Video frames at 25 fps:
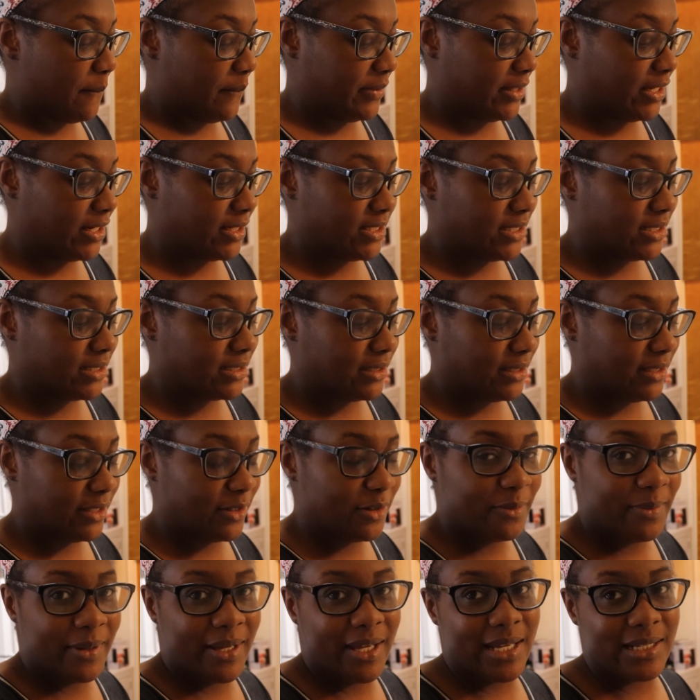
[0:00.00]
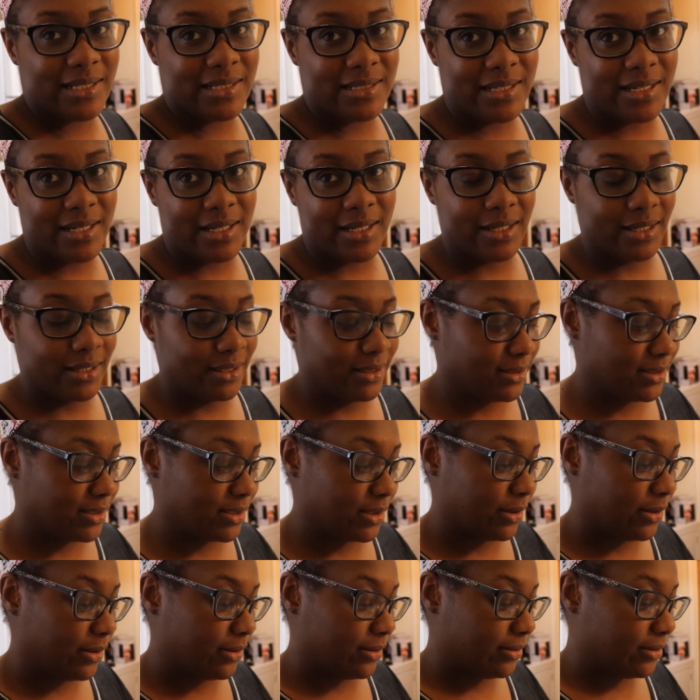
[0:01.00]
They're just a little bit acidic.
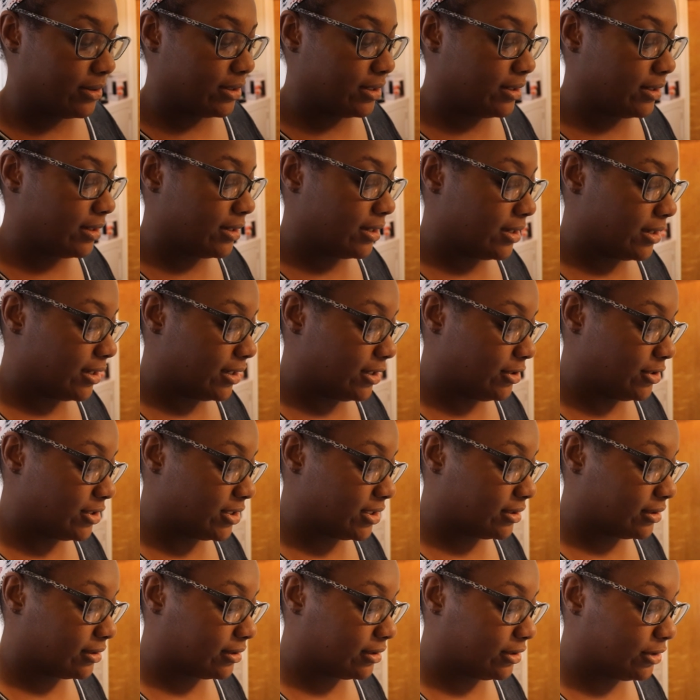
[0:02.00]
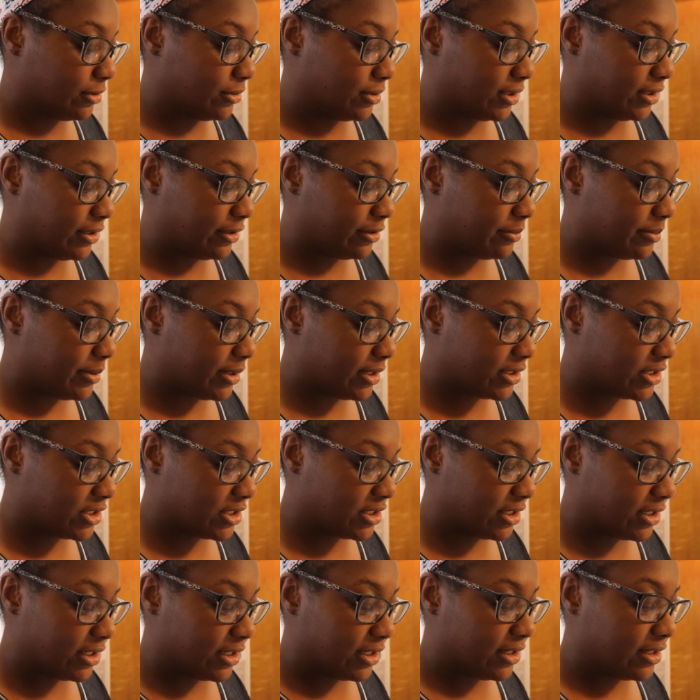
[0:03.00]
So you just do a little bit of
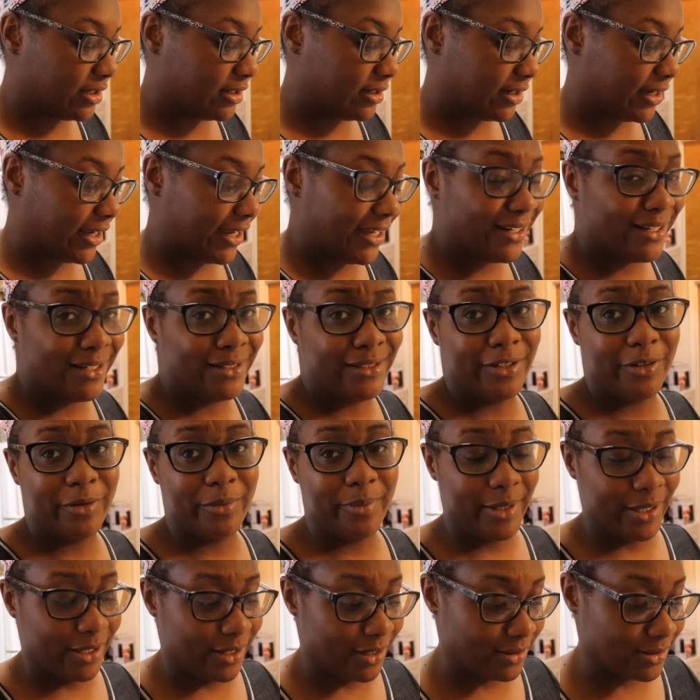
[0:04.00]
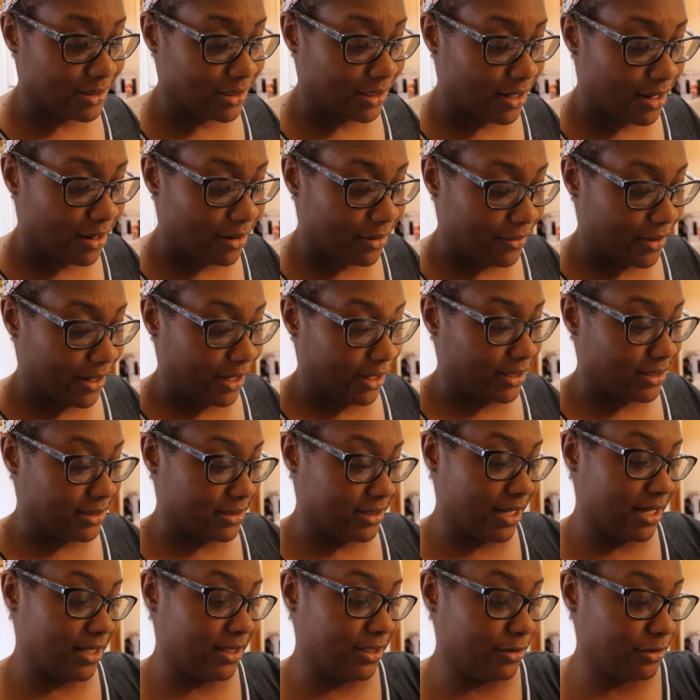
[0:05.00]
sugar, and a little bit goes a long way because
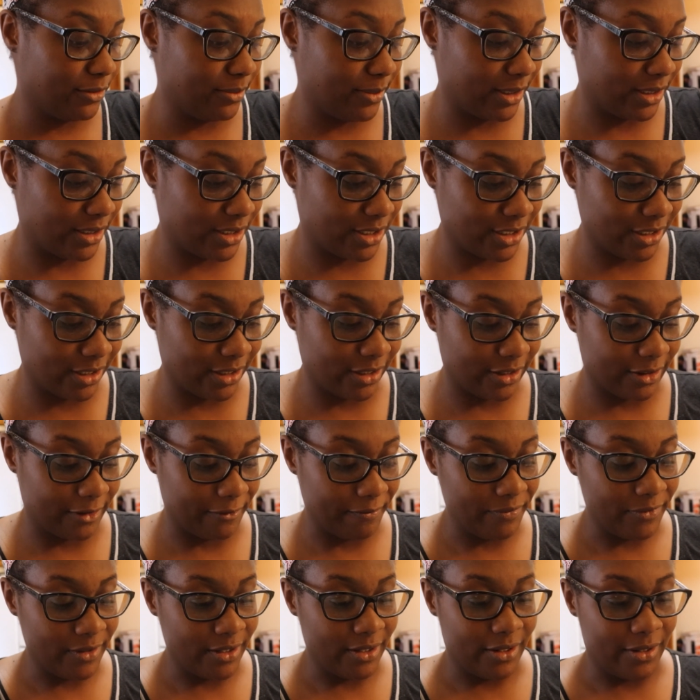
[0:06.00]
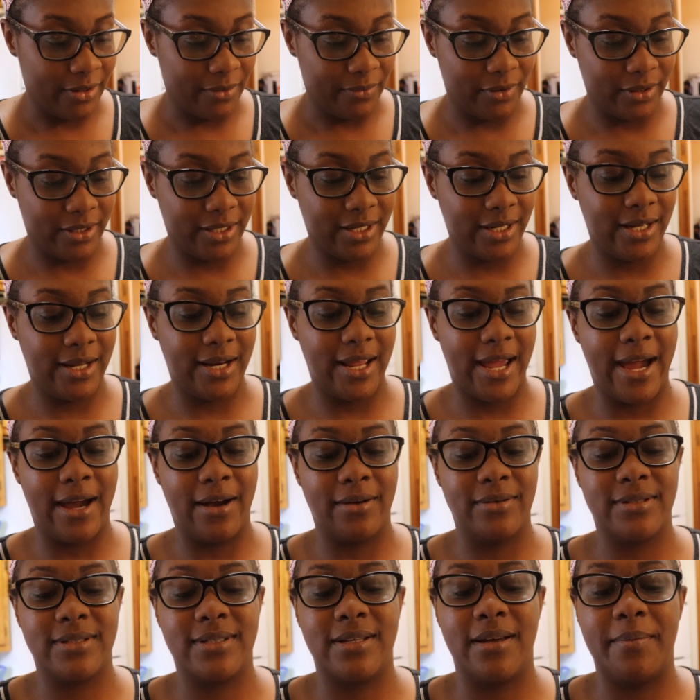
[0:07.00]
that little bit of sugar will cut
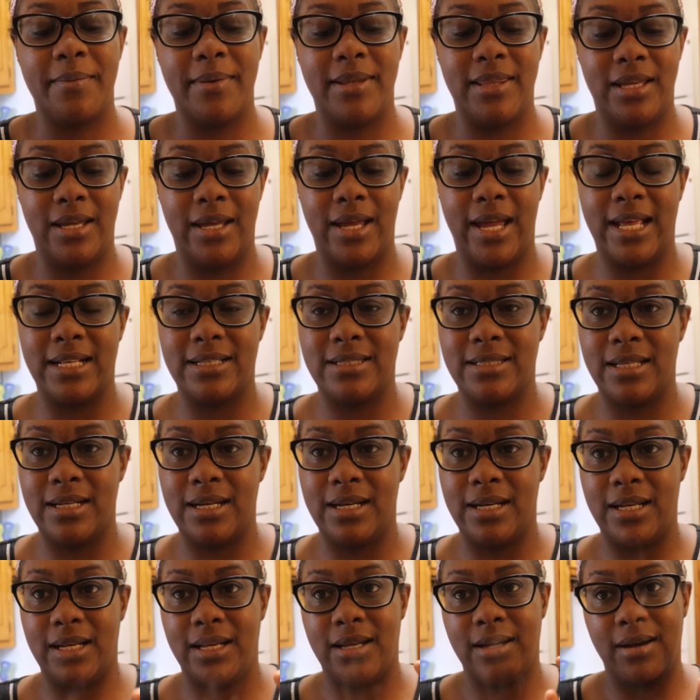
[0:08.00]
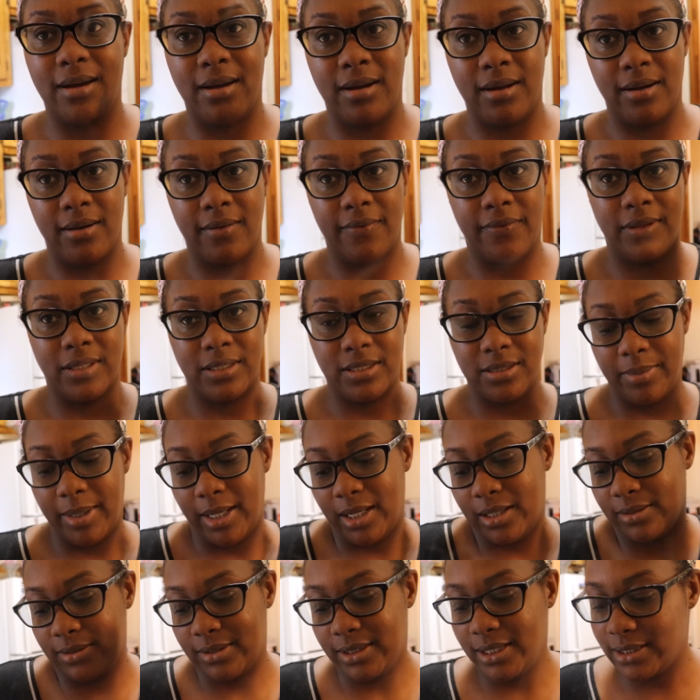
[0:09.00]
out some of the acidity of the
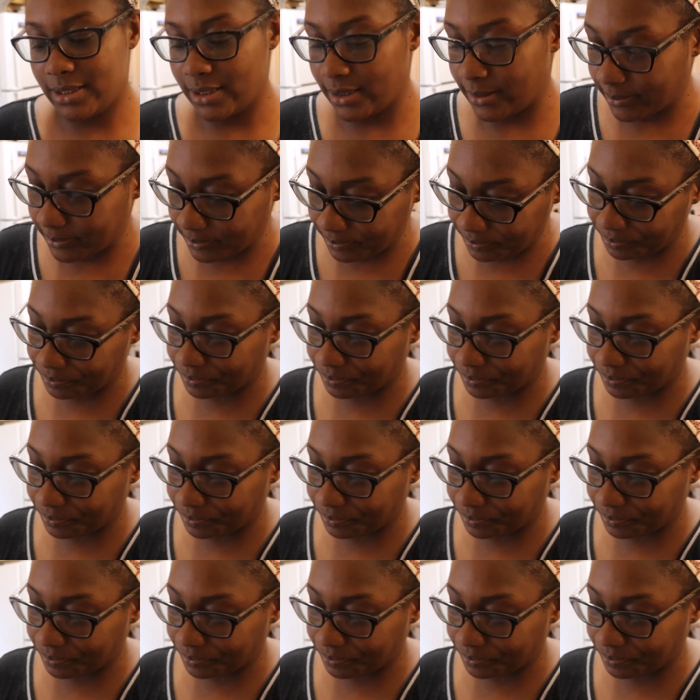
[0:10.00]
tomatoes. That's it.